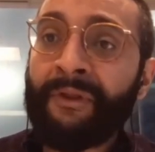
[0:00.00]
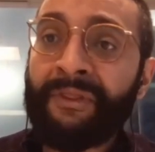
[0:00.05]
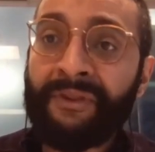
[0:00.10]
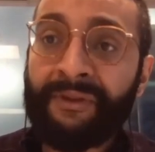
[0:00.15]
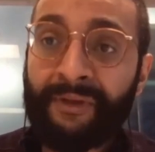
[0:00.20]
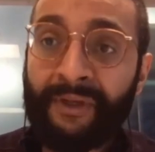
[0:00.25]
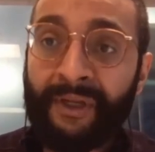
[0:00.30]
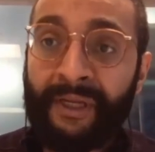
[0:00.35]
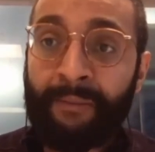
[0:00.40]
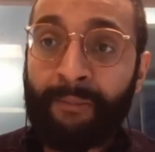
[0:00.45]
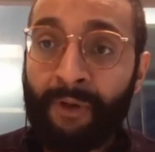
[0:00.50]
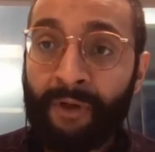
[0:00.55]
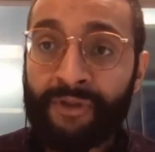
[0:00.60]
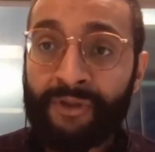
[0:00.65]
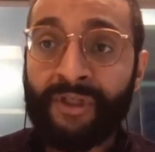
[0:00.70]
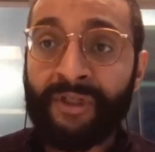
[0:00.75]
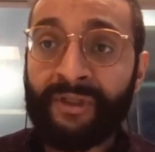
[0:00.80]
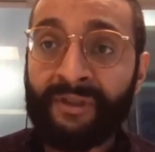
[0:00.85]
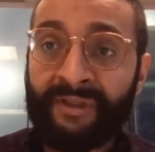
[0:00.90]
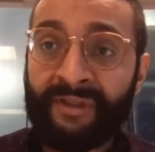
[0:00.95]
with
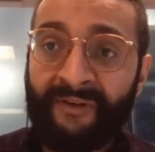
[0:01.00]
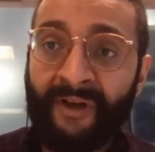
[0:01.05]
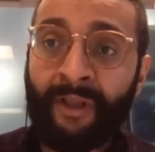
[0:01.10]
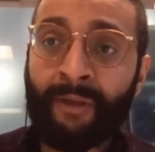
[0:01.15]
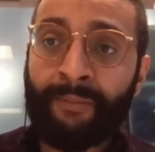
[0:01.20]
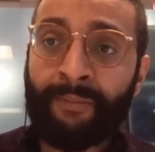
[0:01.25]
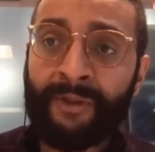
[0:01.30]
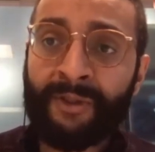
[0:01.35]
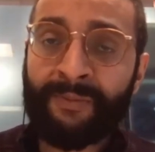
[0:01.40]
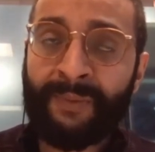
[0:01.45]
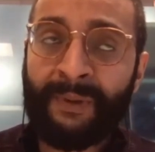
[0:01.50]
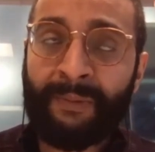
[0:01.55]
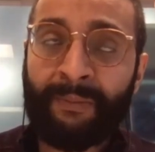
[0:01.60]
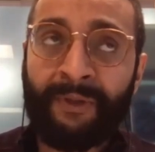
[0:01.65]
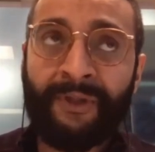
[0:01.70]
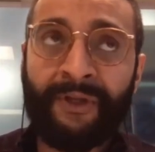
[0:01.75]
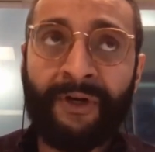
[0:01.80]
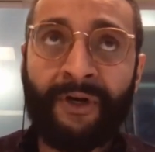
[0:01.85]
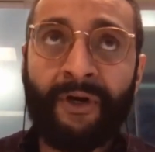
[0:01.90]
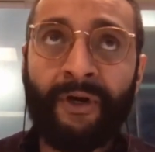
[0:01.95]
emerging developers,
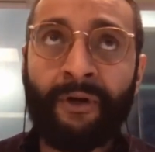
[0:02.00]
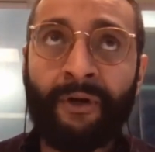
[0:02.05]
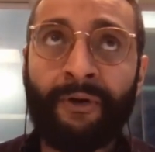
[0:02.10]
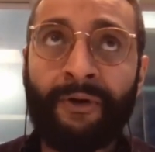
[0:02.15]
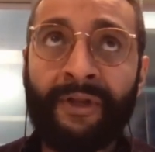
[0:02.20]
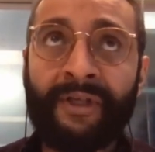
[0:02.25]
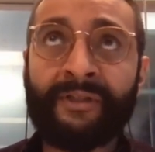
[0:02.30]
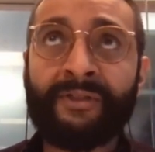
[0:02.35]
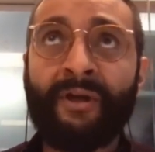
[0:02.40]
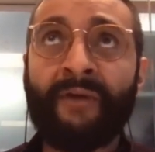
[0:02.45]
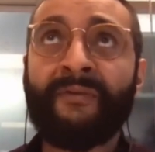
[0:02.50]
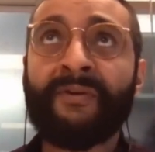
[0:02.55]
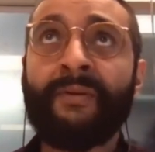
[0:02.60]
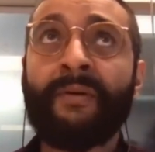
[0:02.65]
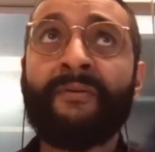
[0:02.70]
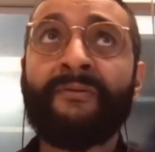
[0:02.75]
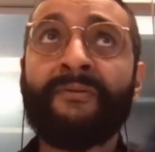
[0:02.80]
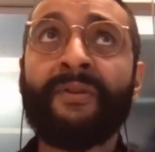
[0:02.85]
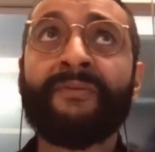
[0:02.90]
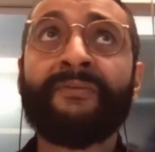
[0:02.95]
people that are learning software
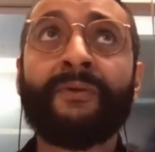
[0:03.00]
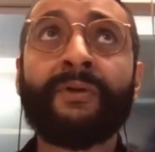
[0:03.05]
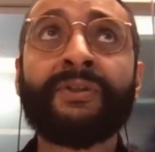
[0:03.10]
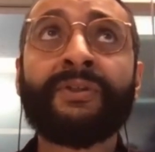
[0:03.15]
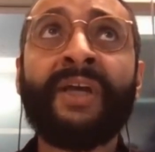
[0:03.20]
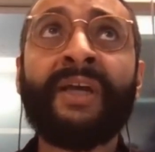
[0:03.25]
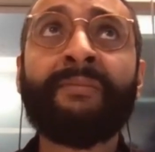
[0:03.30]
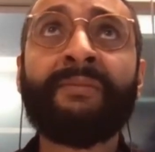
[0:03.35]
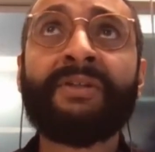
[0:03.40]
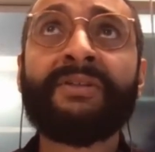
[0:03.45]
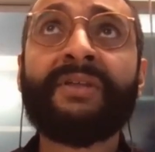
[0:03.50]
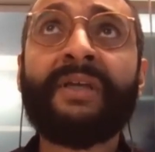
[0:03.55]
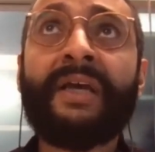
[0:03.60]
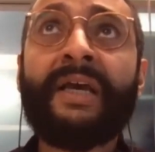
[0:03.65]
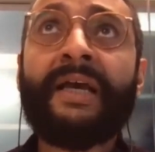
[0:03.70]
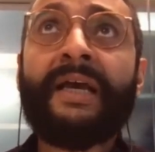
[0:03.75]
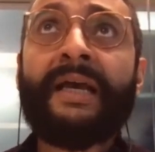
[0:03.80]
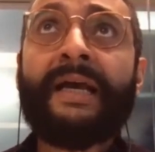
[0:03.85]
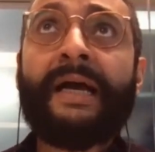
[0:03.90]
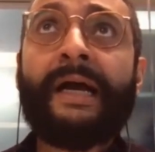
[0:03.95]
development for the first time, is
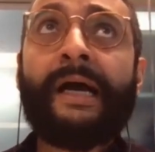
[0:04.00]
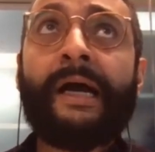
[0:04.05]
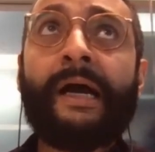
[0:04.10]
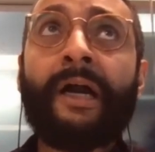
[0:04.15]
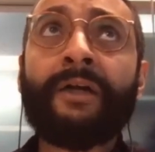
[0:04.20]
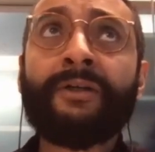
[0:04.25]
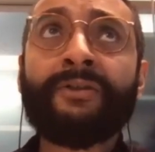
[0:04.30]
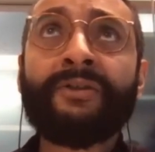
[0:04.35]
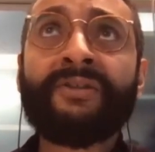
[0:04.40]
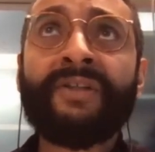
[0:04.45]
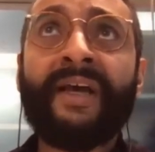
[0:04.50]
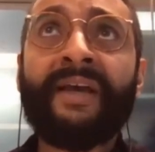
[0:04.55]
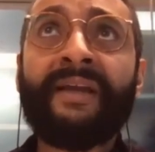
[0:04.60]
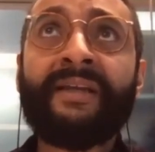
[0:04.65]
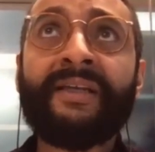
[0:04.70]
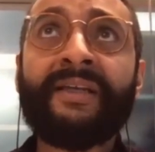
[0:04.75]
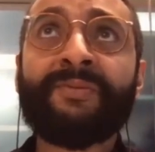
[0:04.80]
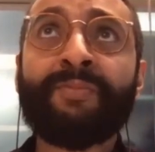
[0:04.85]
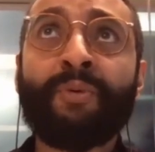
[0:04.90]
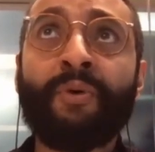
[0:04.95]
our
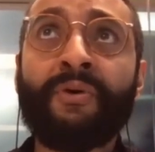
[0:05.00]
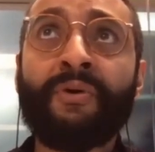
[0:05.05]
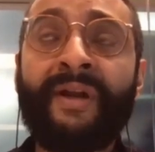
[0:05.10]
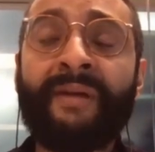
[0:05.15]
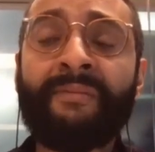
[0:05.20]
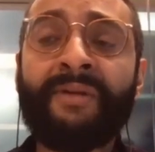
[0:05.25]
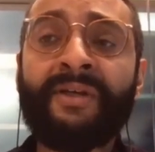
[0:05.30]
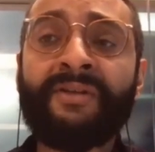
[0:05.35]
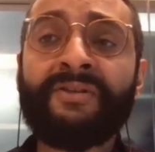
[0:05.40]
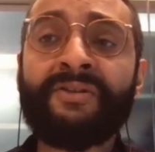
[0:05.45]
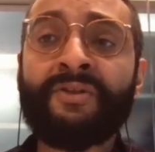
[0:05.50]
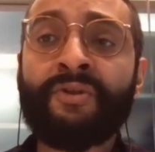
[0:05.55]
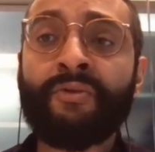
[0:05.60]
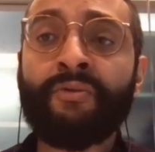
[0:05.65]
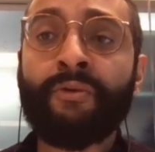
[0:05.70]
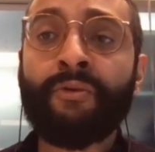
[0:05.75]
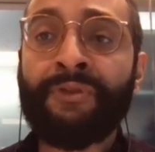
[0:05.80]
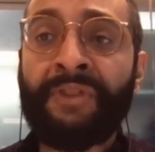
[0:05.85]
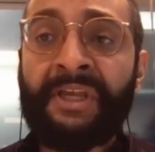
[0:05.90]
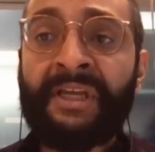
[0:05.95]
society has programmed us
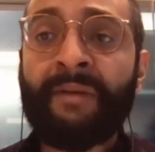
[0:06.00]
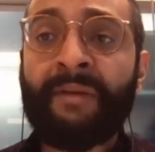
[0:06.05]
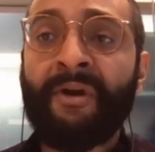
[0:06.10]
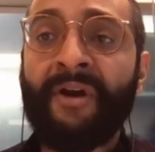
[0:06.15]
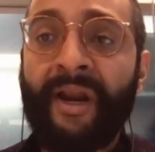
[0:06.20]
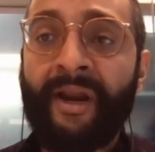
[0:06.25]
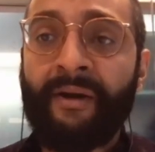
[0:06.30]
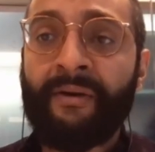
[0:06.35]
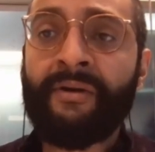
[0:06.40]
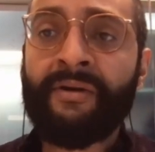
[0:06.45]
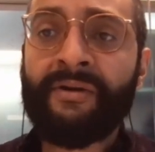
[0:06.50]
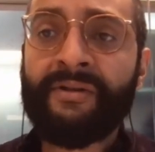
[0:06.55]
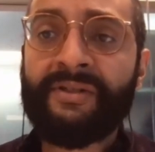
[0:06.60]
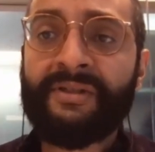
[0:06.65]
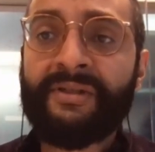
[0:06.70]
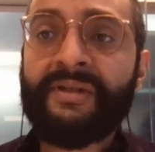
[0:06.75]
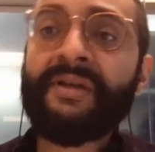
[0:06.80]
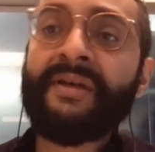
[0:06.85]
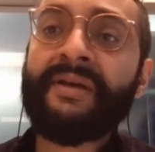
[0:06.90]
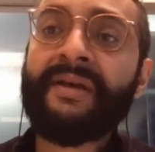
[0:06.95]
to think about
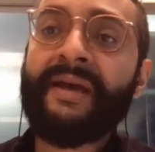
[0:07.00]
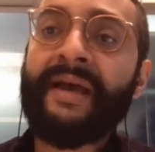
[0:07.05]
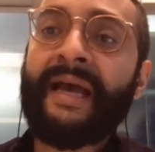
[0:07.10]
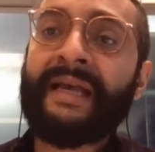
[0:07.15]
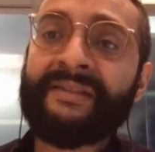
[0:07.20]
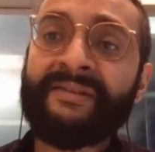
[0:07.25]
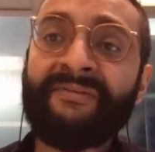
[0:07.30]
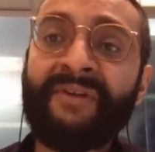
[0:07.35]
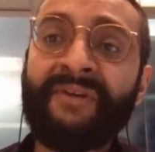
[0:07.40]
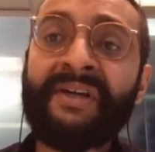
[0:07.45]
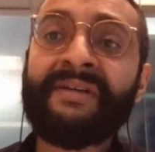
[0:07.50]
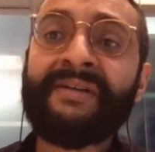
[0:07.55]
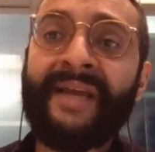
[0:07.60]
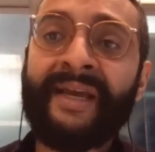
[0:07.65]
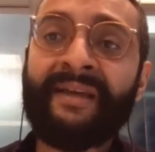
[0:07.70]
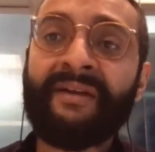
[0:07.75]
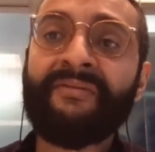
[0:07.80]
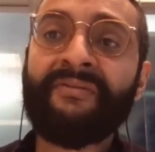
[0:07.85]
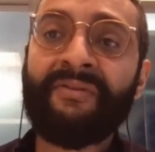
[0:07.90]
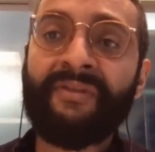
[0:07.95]
errors as a very
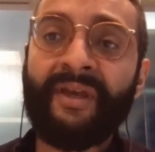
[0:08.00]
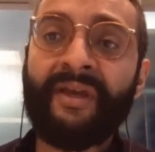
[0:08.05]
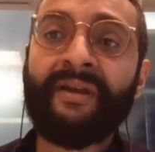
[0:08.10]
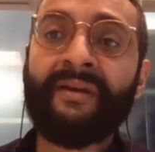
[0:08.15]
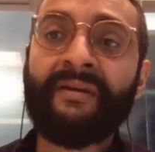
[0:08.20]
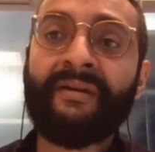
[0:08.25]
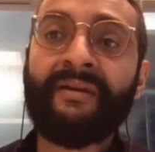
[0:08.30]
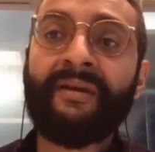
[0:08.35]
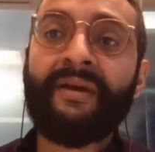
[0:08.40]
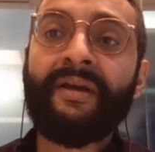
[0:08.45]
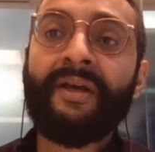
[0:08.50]
negative thing.